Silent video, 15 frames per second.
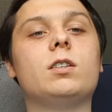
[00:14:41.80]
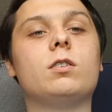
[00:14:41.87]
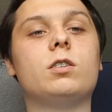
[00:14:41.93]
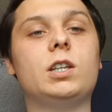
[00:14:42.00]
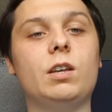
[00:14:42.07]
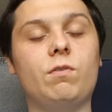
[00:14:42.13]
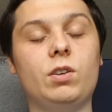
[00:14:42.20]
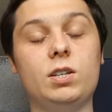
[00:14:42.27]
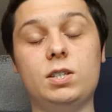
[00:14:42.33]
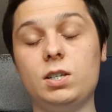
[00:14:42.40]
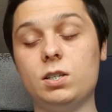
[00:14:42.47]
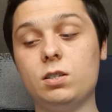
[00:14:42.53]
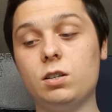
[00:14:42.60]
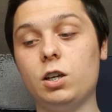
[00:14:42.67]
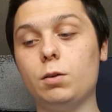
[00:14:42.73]
give it a
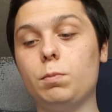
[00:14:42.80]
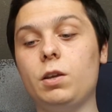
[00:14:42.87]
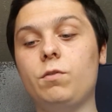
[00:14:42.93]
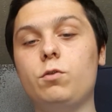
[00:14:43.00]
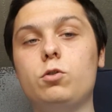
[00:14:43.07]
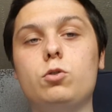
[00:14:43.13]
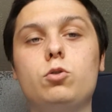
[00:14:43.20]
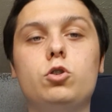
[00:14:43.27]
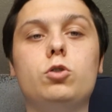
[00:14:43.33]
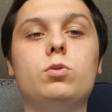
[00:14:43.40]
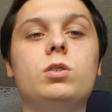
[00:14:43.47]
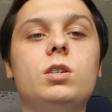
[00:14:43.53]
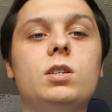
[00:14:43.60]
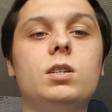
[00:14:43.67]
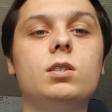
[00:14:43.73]
dislike. But if you do choose
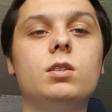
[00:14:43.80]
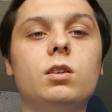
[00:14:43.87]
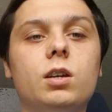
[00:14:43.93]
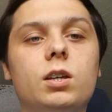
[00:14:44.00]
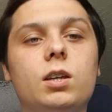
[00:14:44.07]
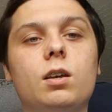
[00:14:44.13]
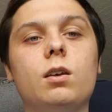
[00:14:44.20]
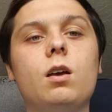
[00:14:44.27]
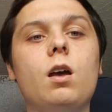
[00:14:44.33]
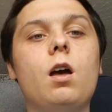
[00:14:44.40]
to dislike it,